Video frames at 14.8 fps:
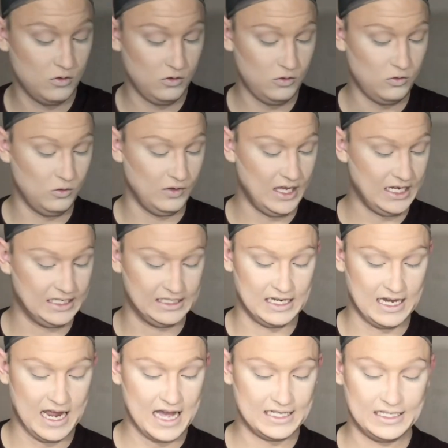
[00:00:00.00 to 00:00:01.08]
Ooh, that is a
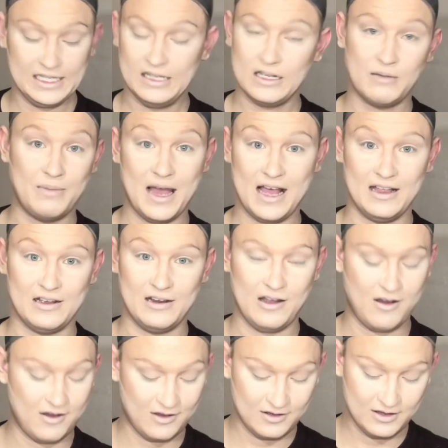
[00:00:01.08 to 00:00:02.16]
nasty looking palette,
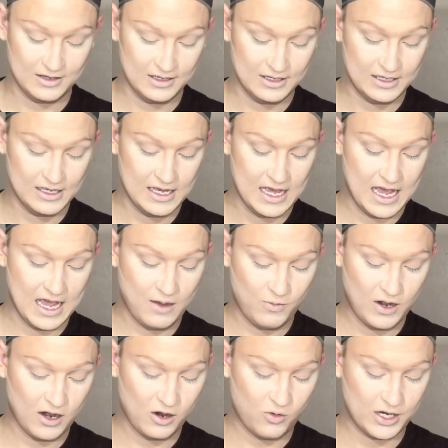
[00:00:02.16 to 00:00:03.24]
y'all. And
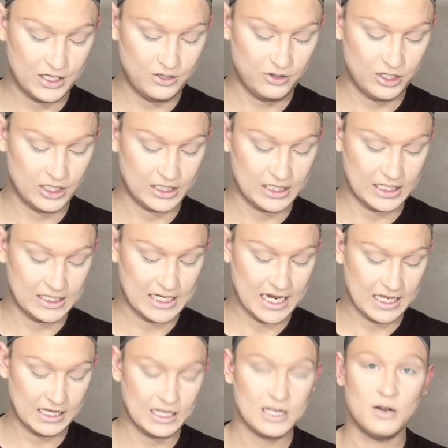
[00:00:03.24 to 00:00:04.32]
we are going to just
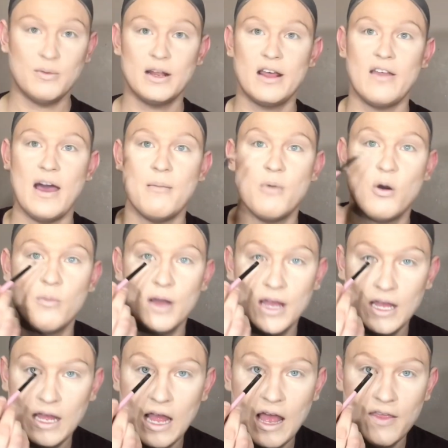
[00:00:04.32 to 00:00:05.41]
take a little bit of that
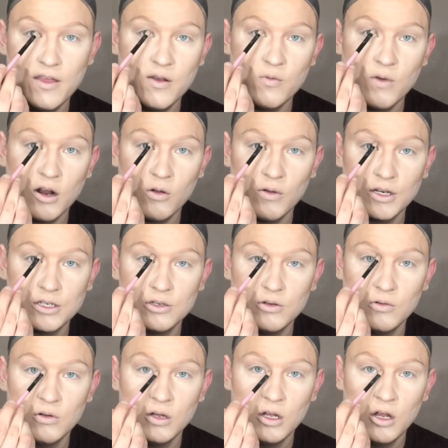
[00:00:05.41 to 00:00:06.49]
moment, and then we're going
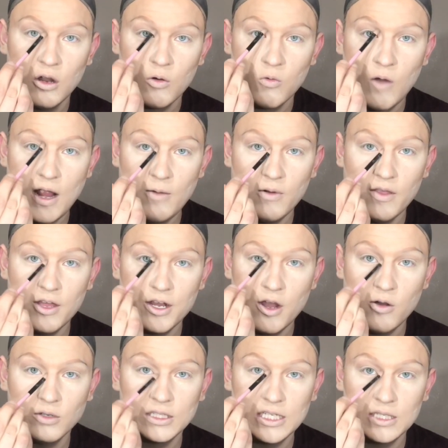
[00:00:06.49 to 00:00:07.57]
to, right where the
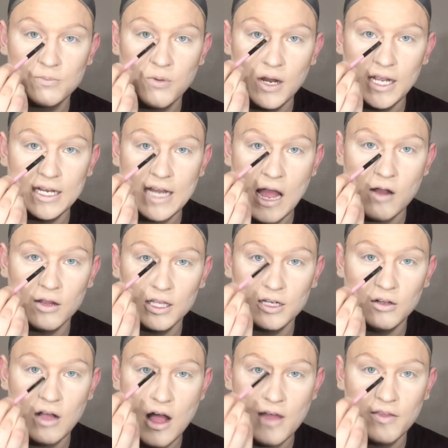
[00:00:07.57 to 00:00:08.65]
nose is, bring it down a
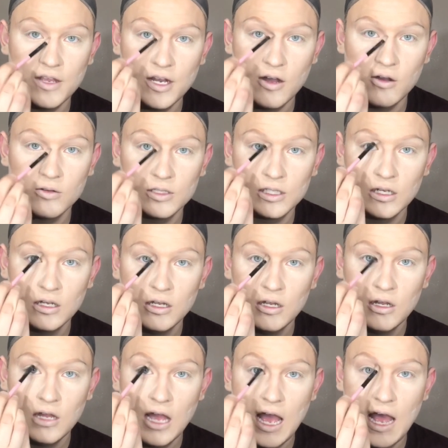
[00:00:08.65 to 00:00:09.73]
little on the nose,
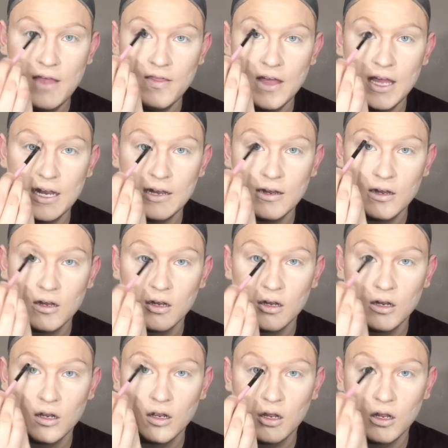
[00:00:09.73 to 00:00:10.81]
and then
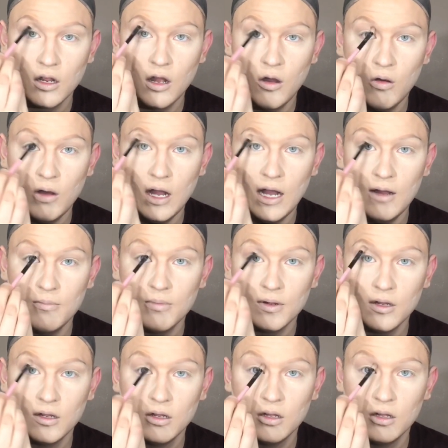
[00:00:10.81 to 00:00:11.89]
go up.